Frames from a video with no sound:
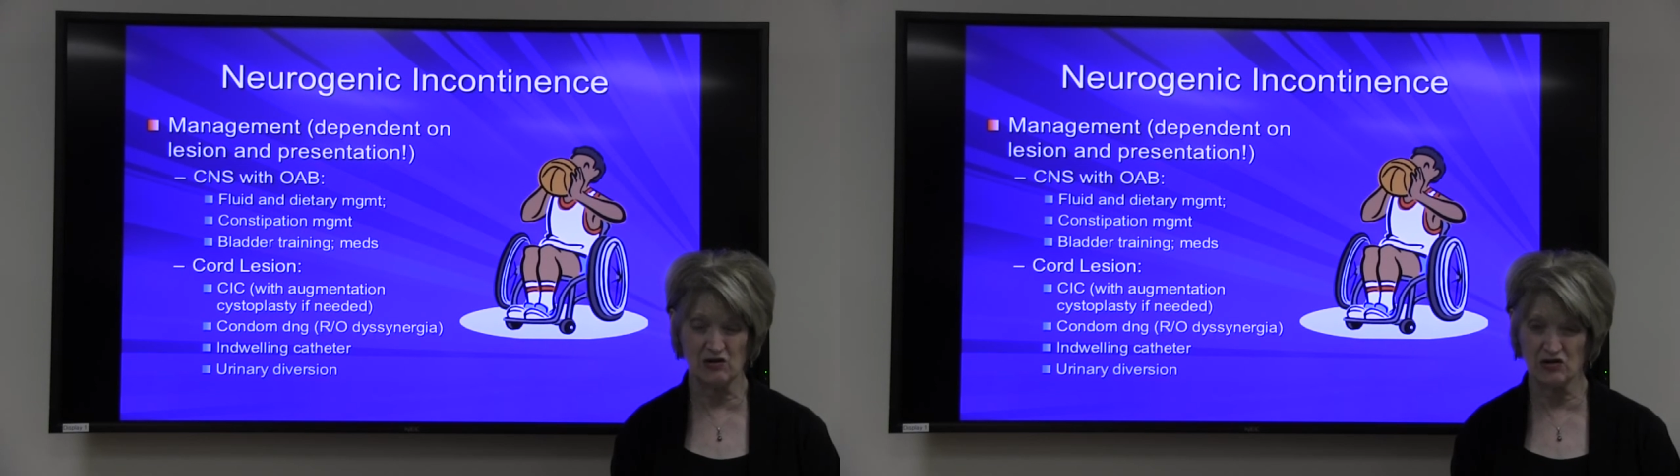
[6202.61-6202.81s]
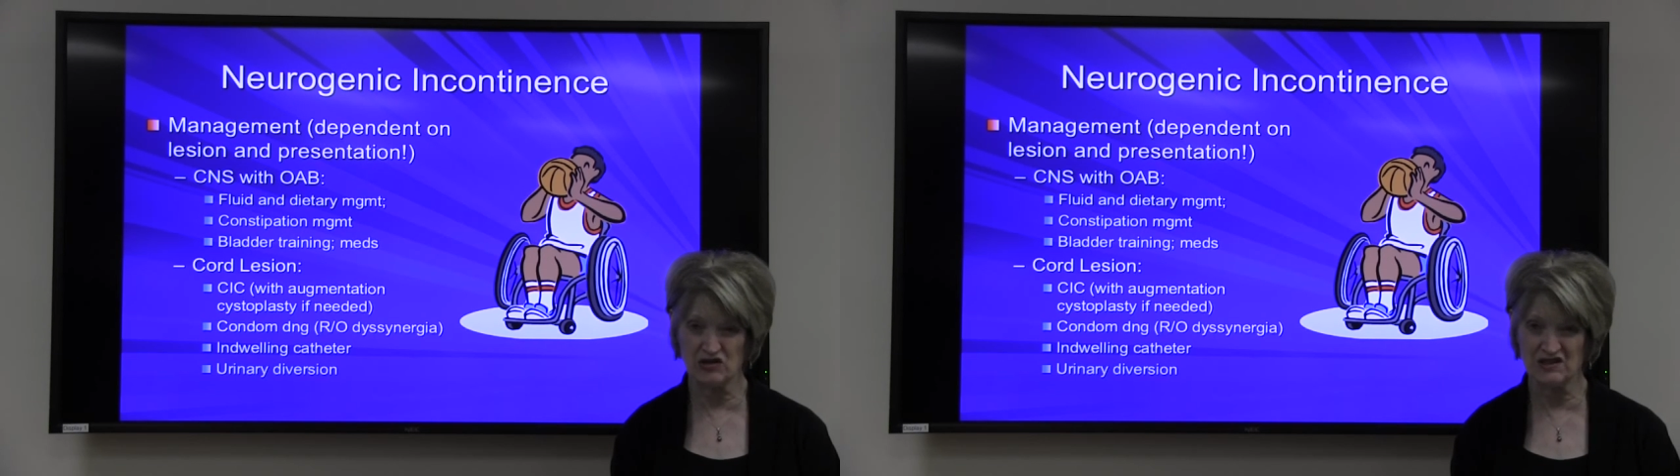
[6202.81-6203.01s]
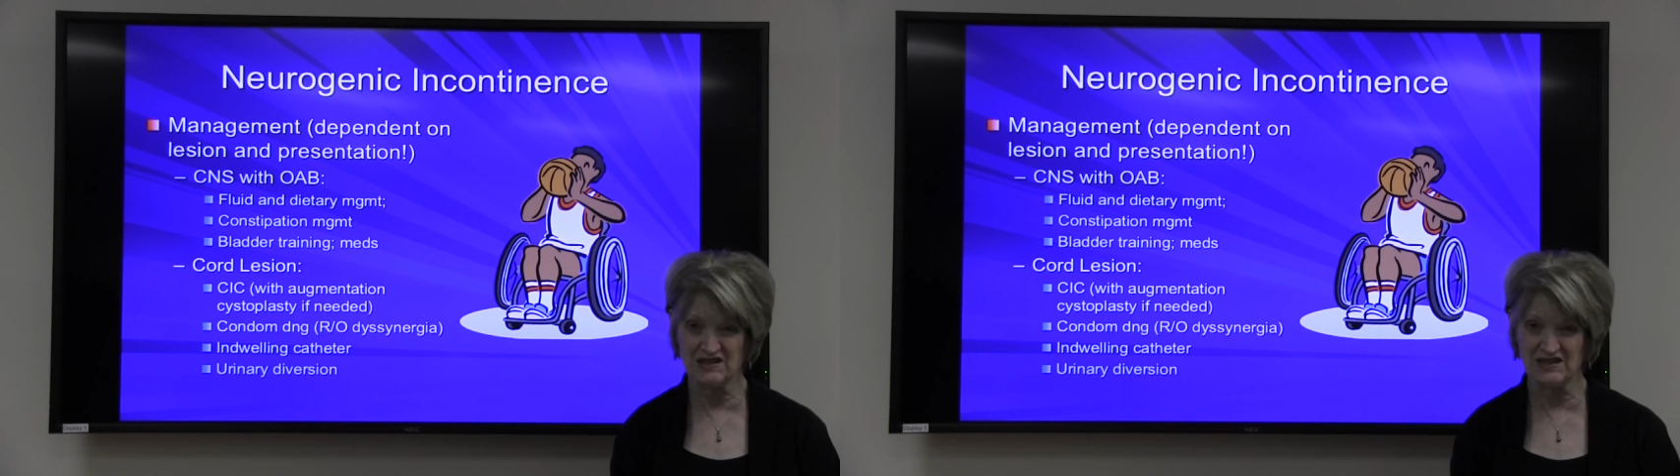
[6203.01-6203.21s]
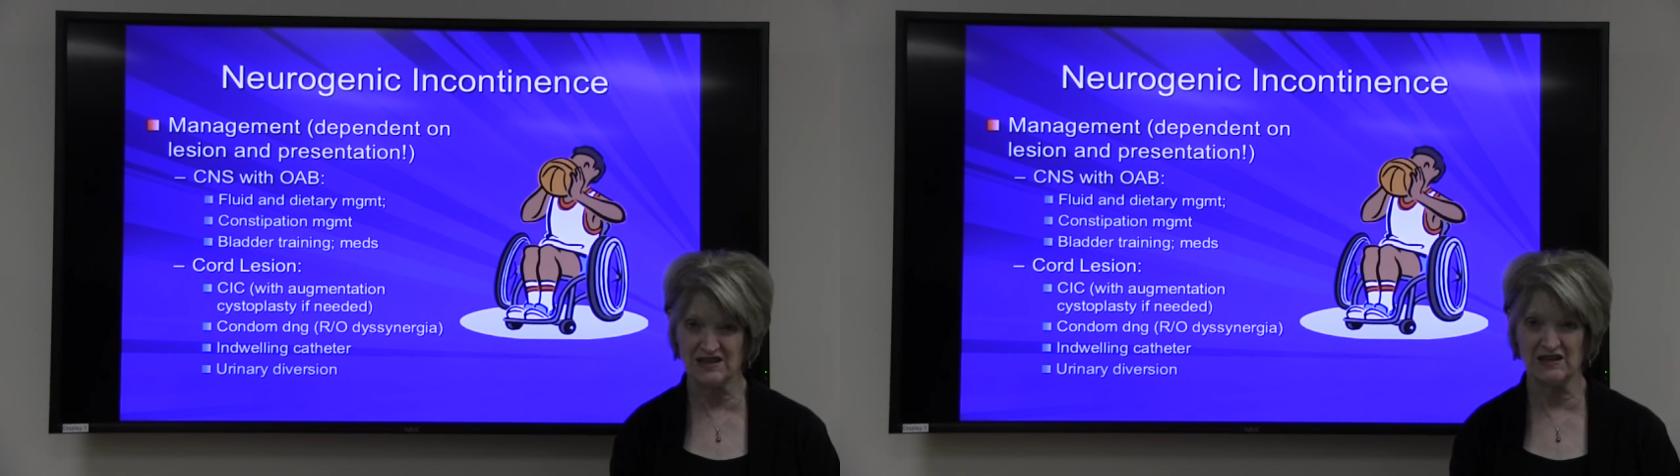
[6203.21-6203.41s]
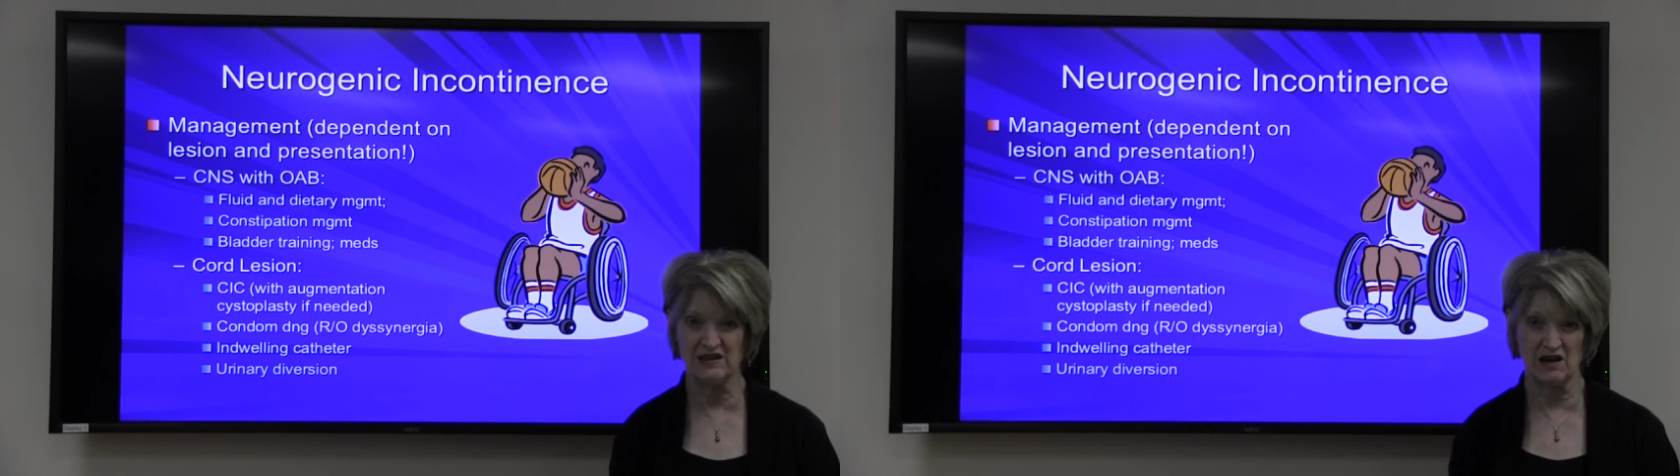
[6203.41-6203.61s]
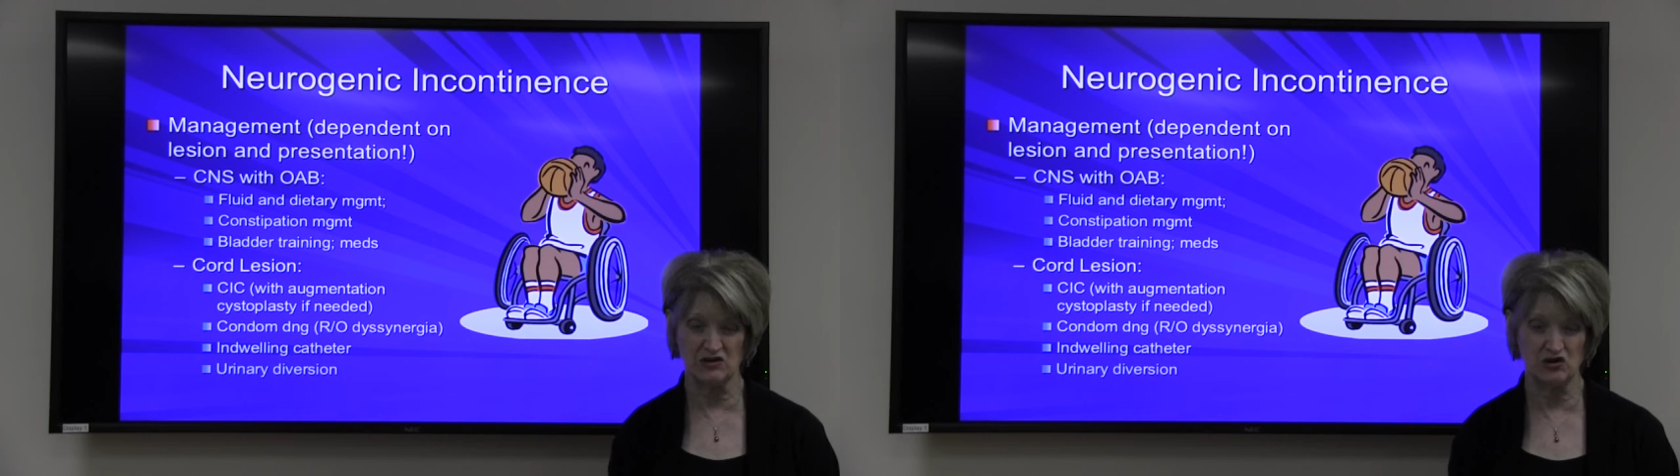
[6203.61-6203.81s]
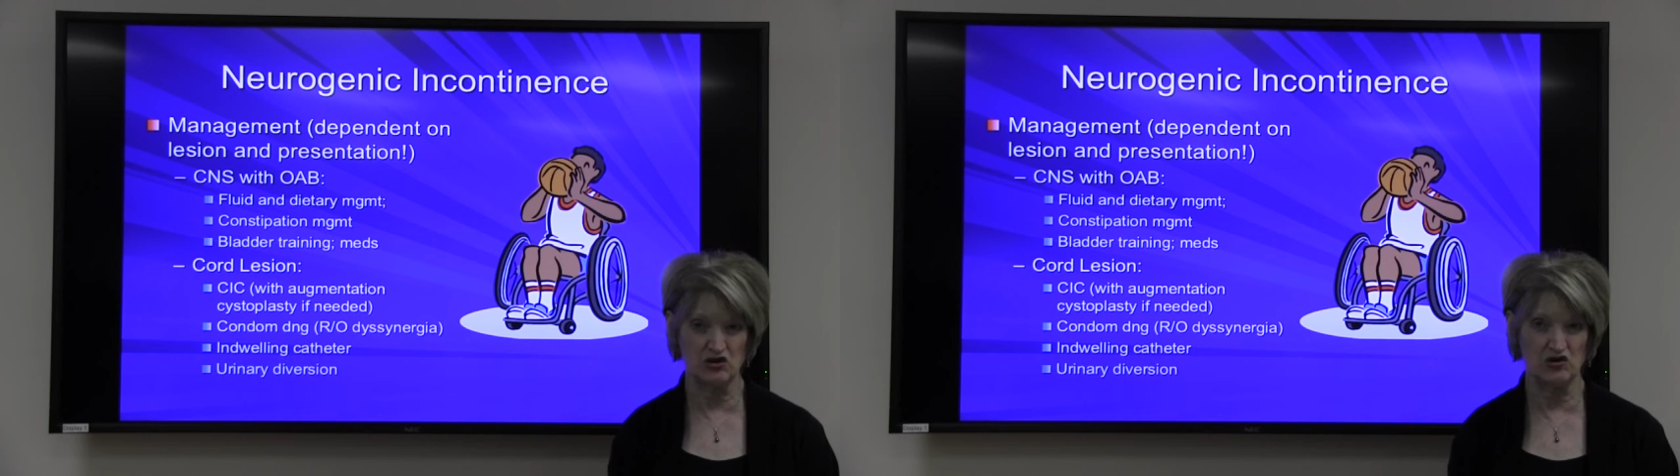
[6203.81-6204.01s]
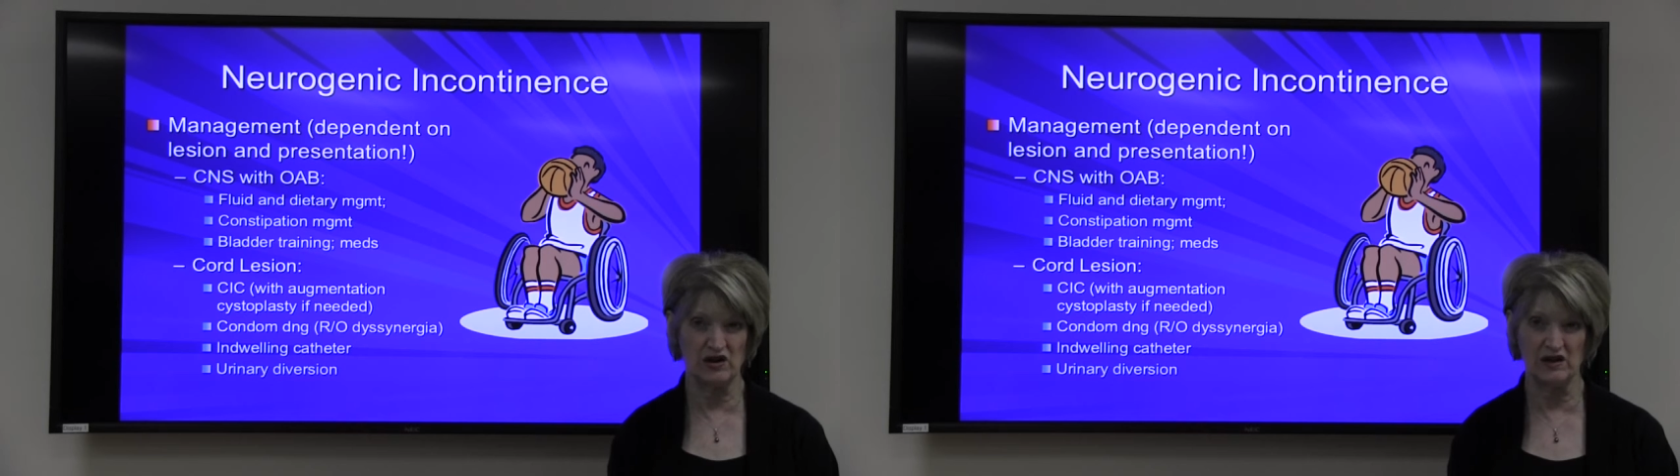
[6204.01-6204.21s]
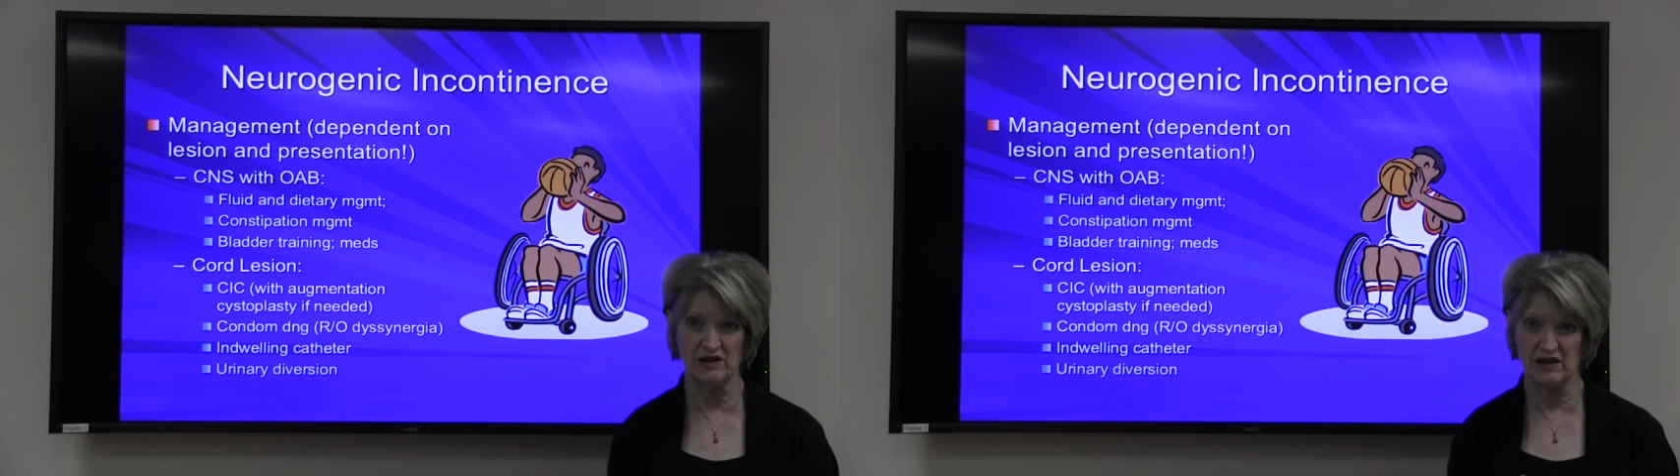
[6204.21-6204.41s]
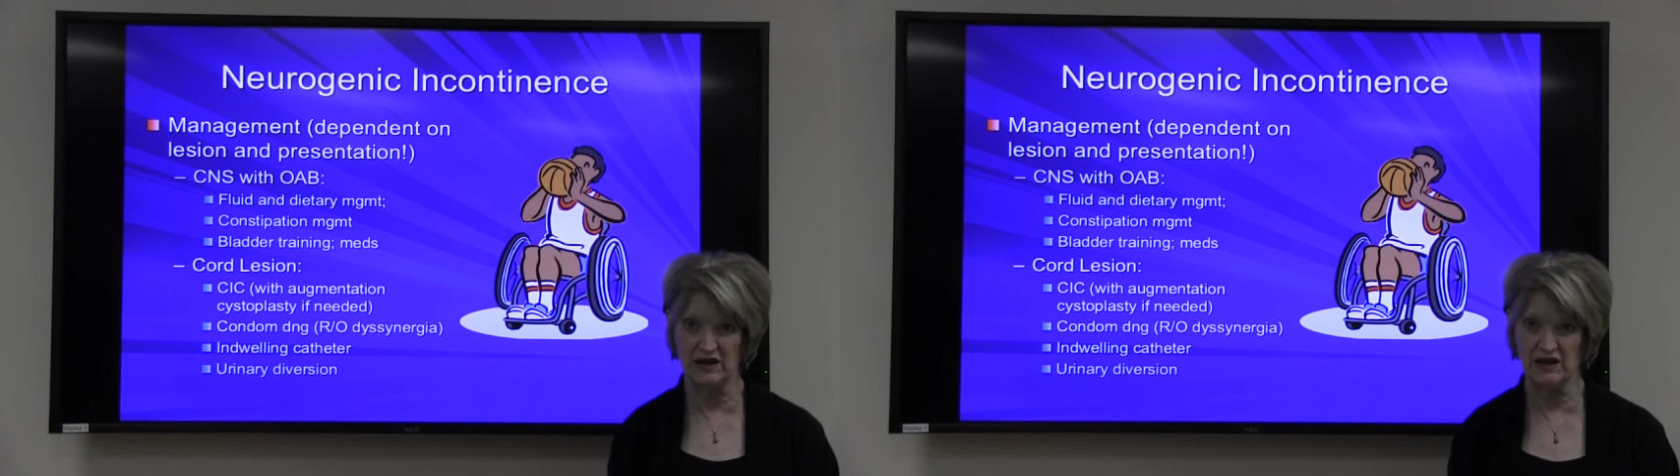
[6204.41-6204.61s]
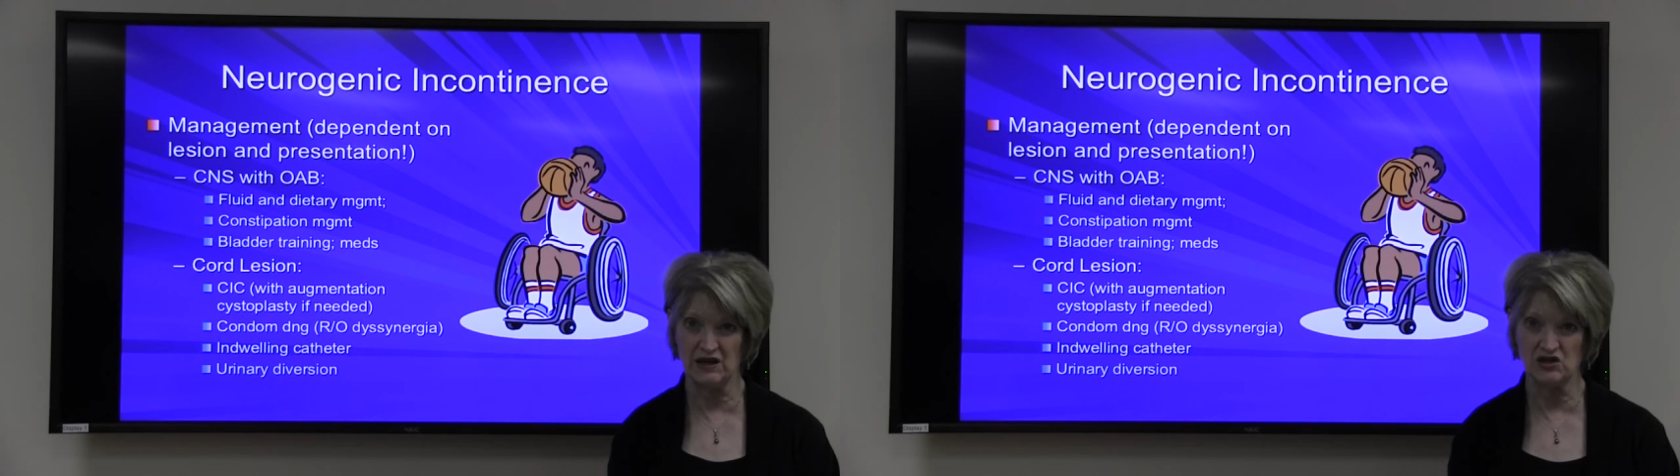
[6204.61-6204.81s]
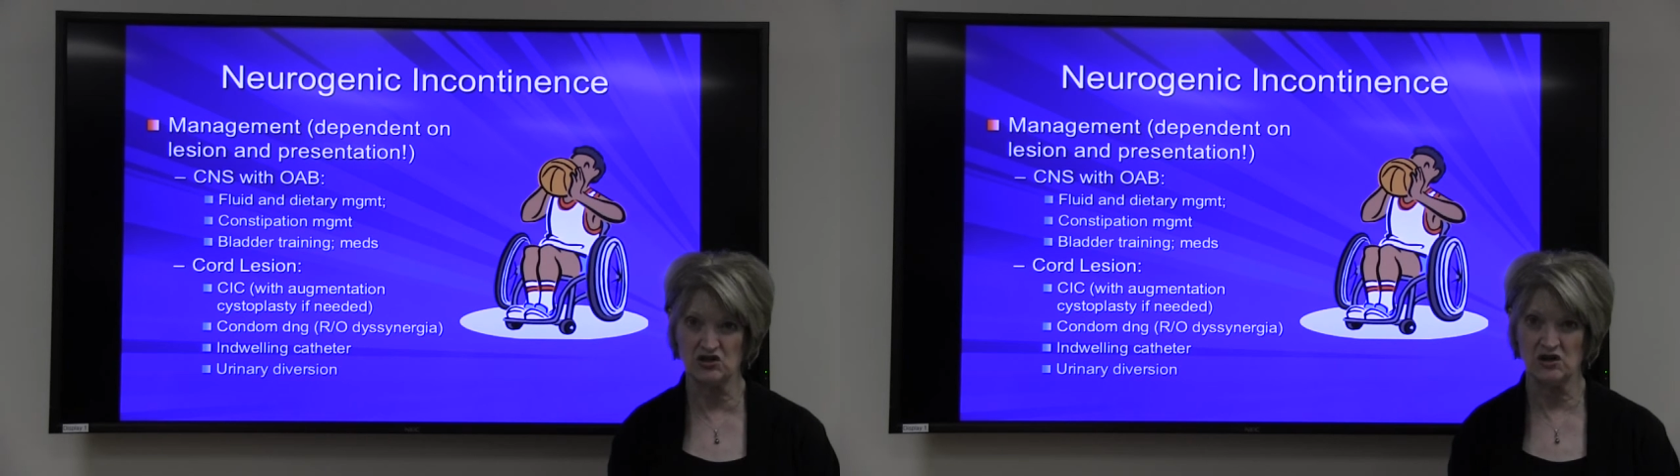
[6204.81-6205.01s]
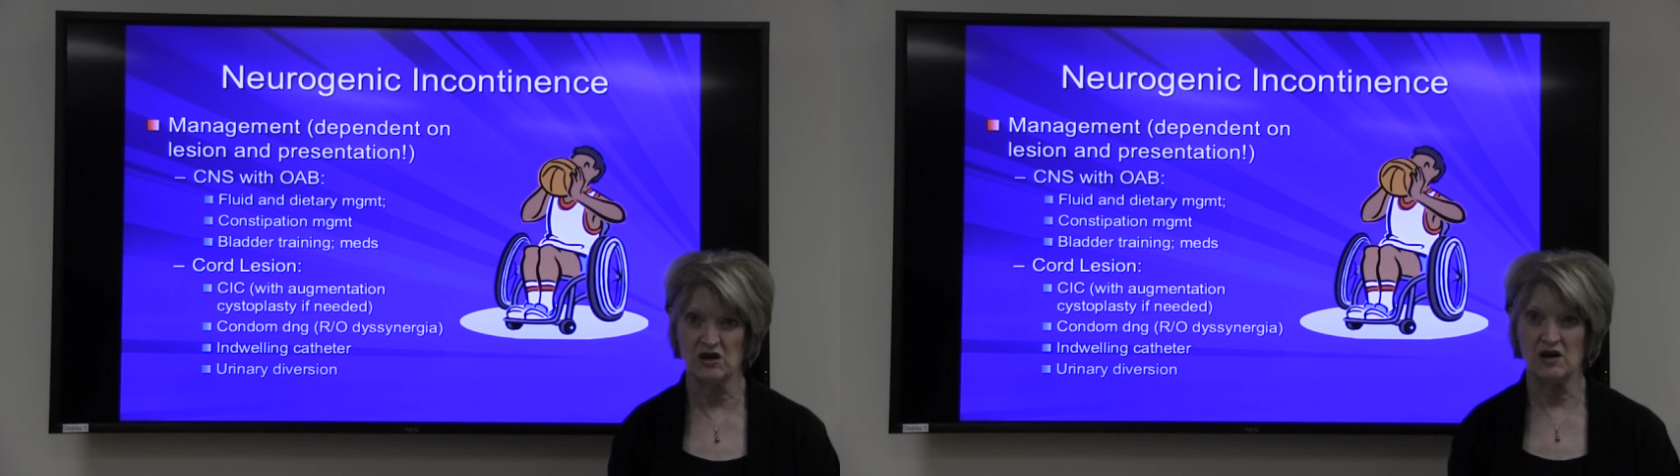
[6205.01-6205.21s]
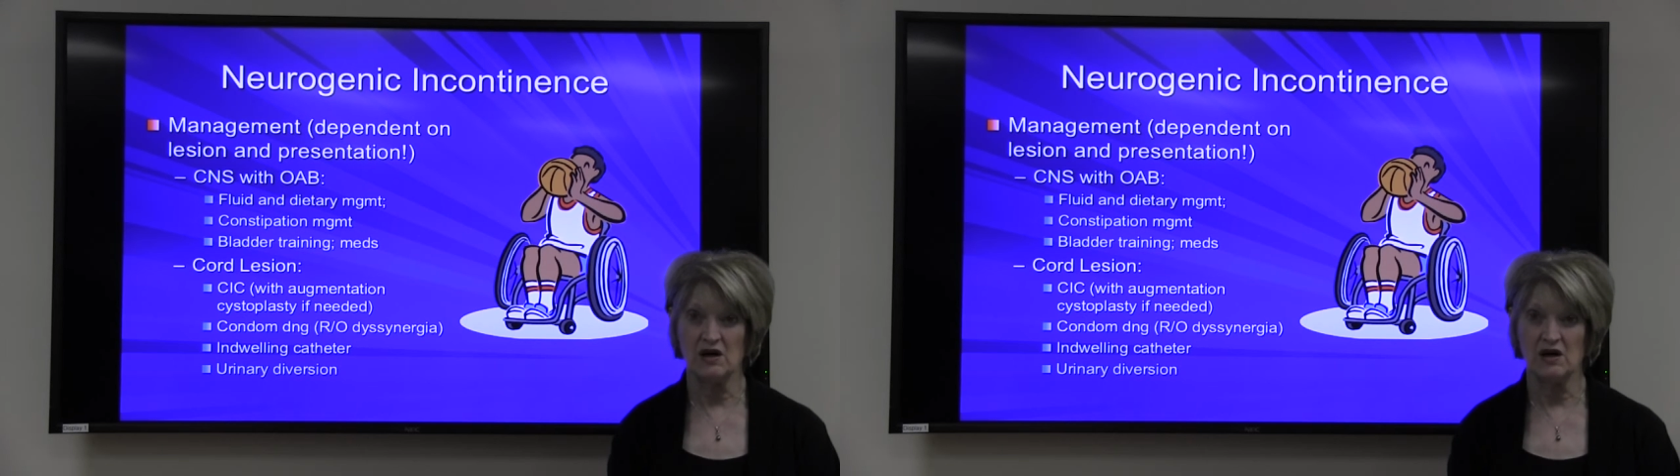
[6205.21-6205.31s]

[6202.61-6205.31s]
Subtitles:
urgency, nocturia, leakage,